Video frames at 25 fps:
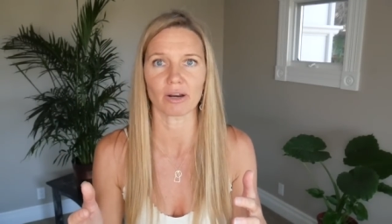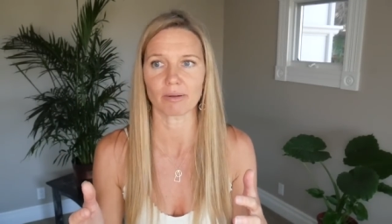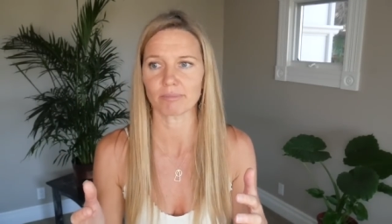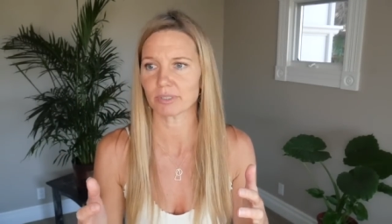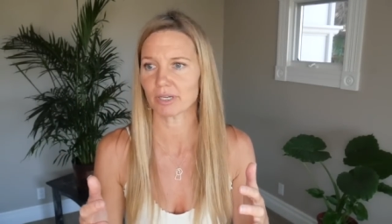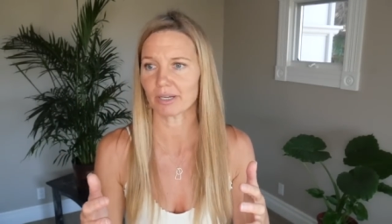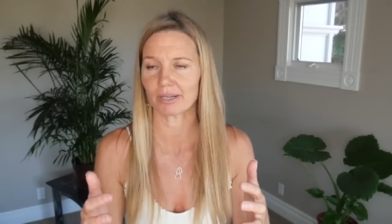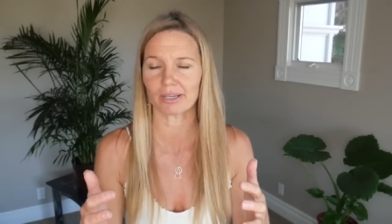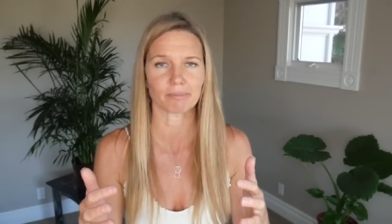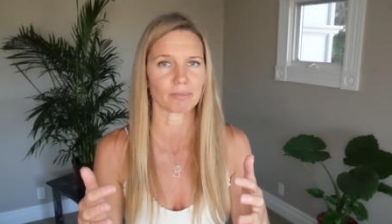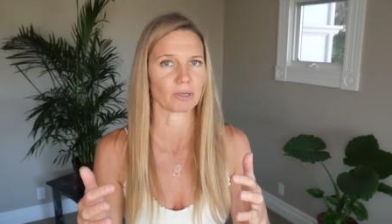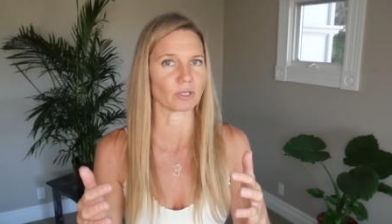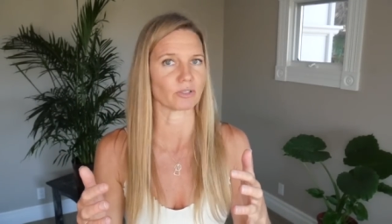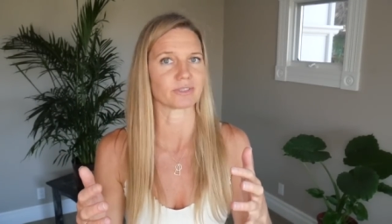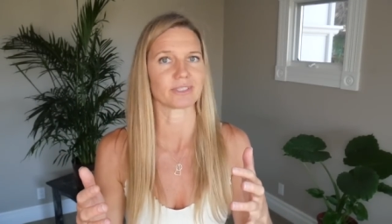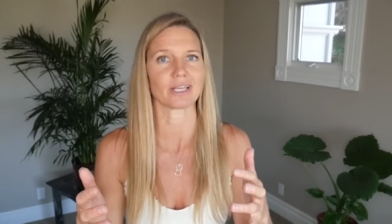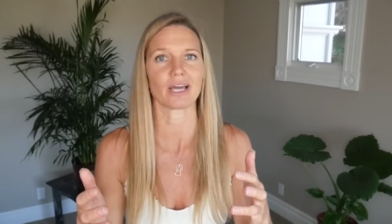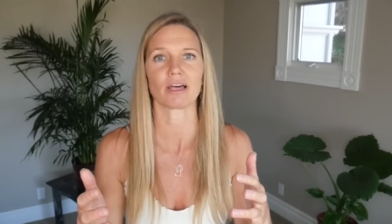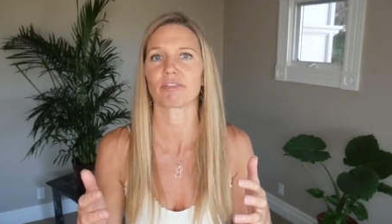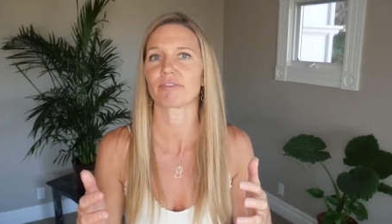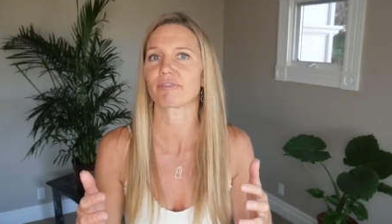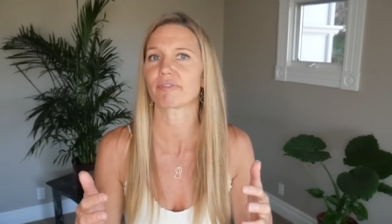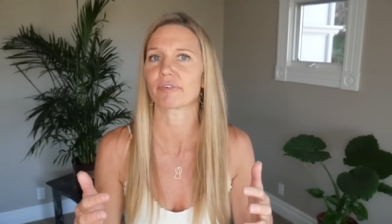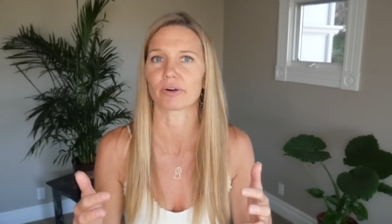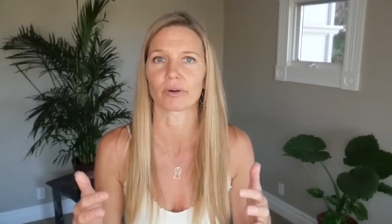I'm talking about
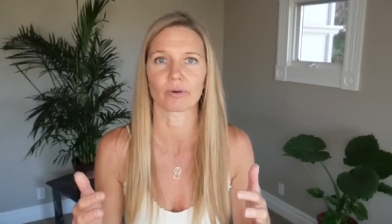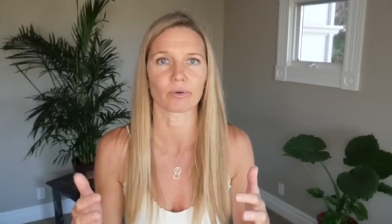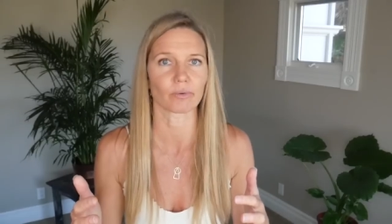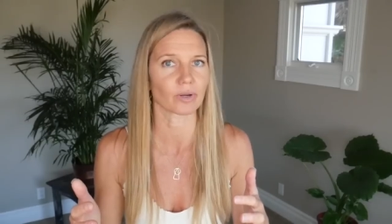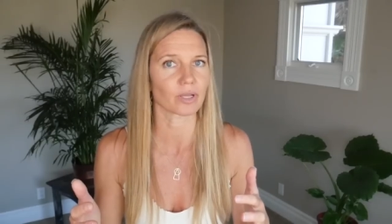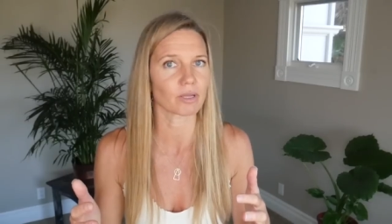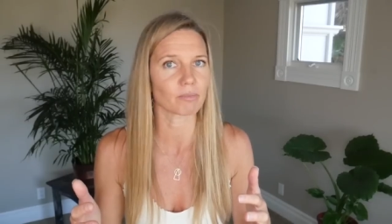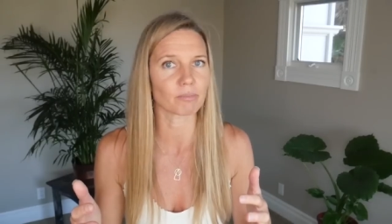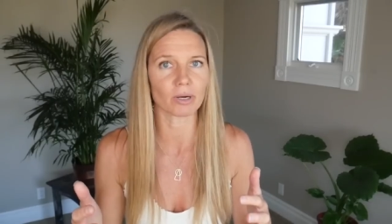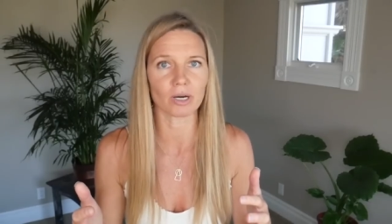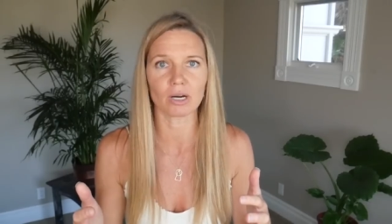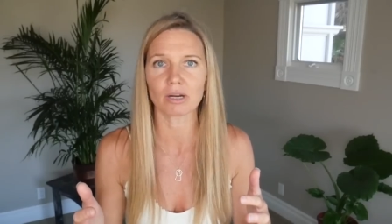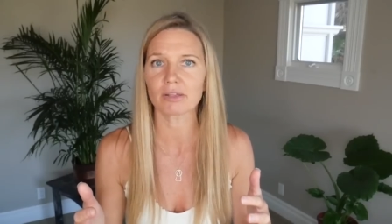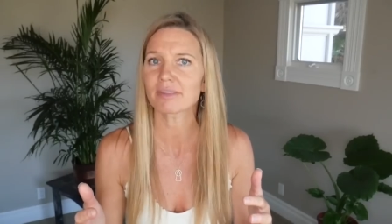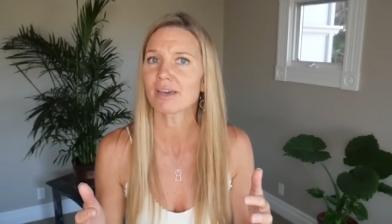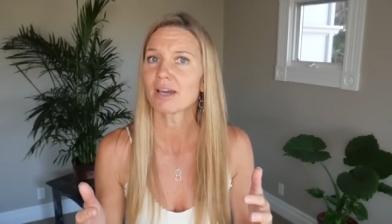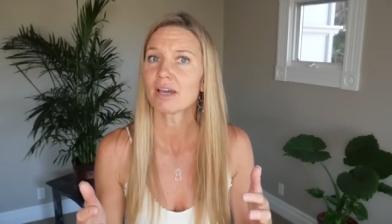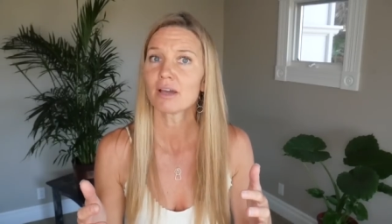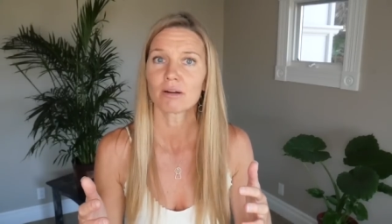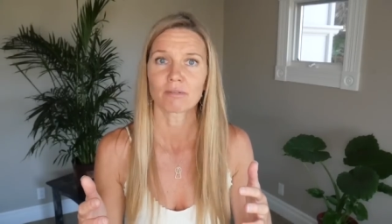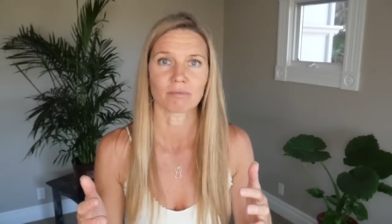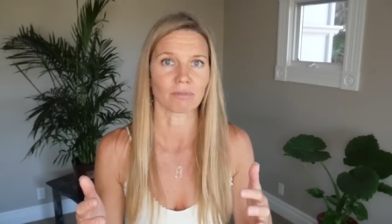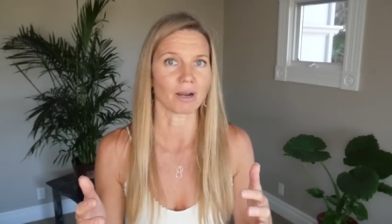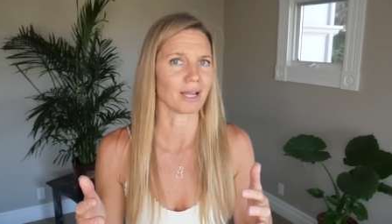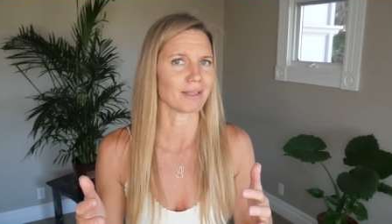death for rebirth,
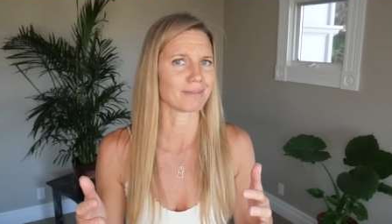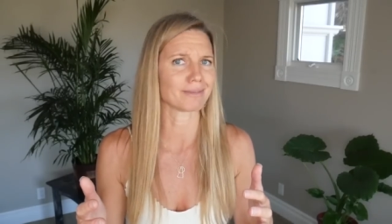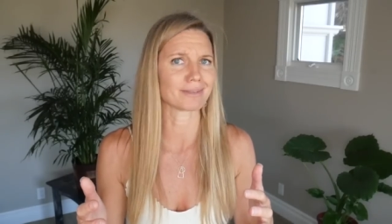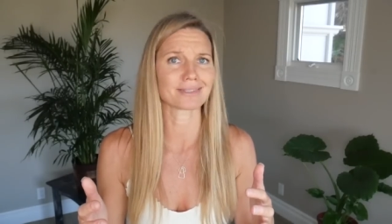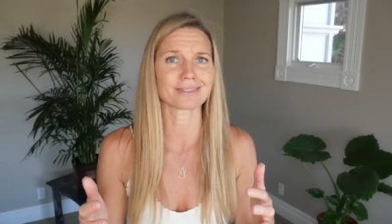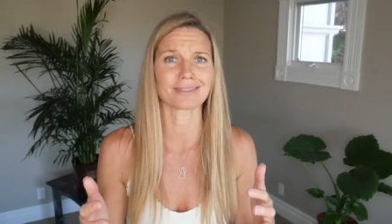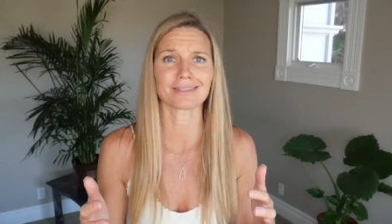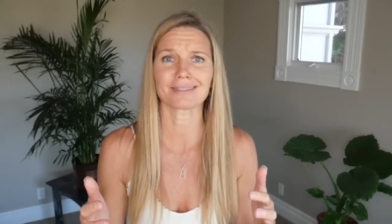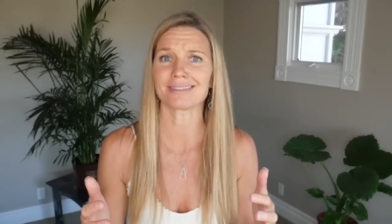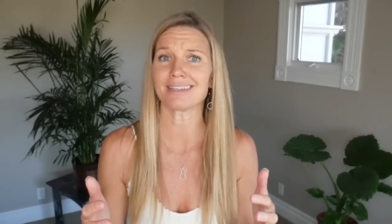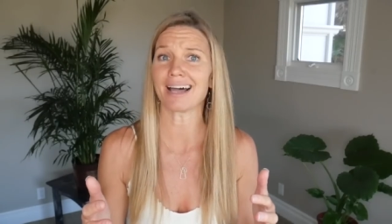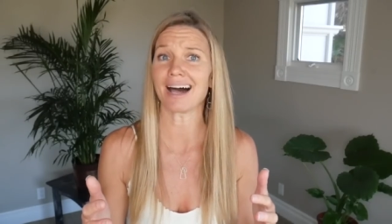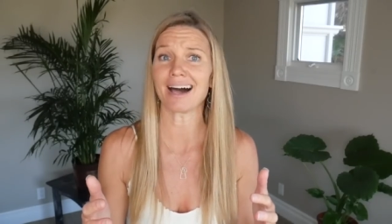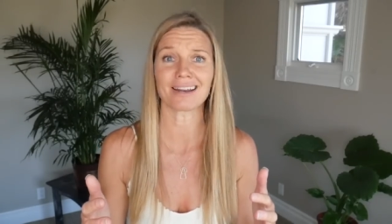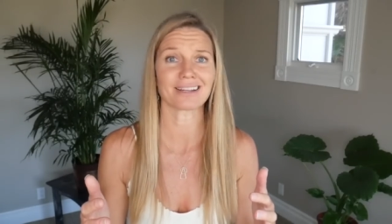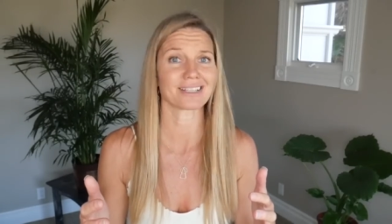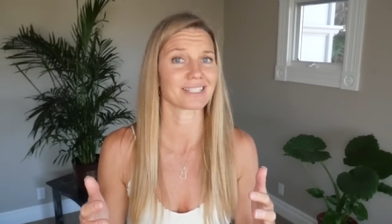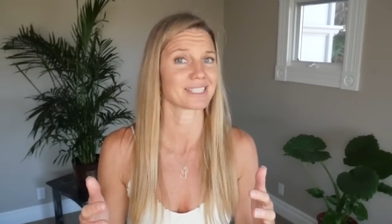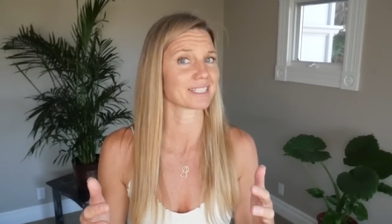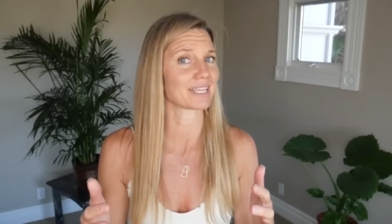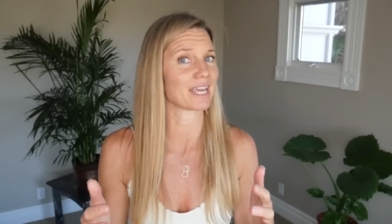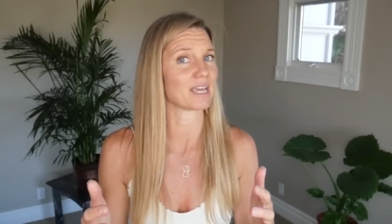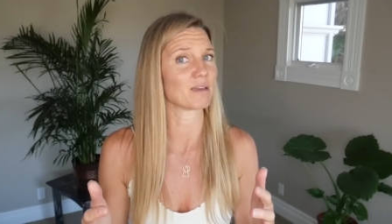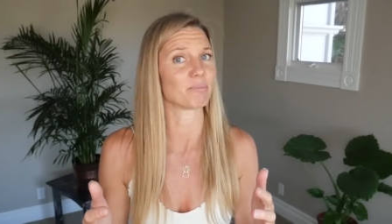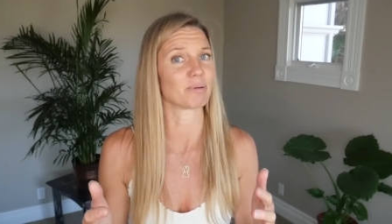right? This is not
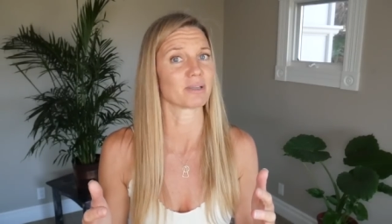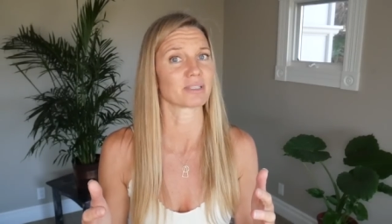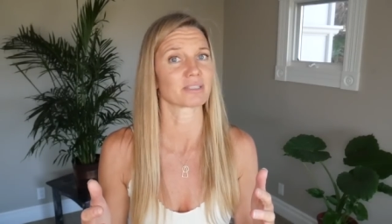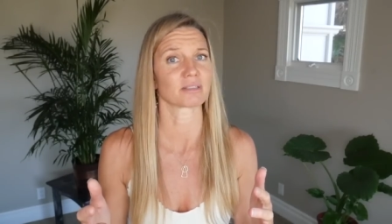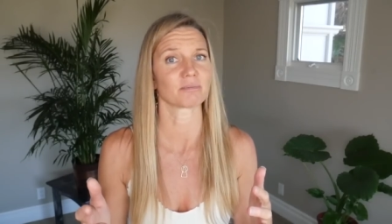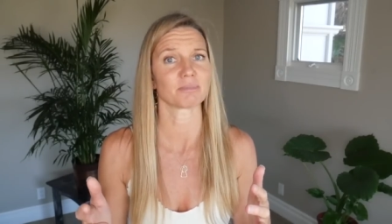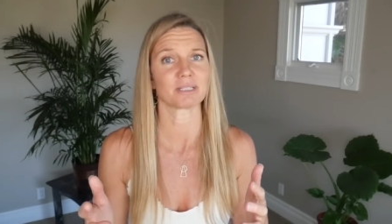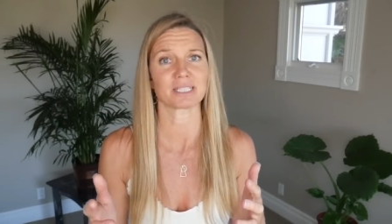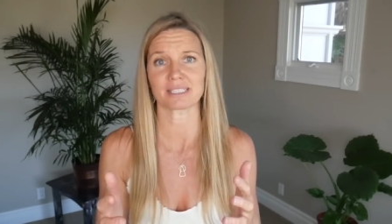escapism.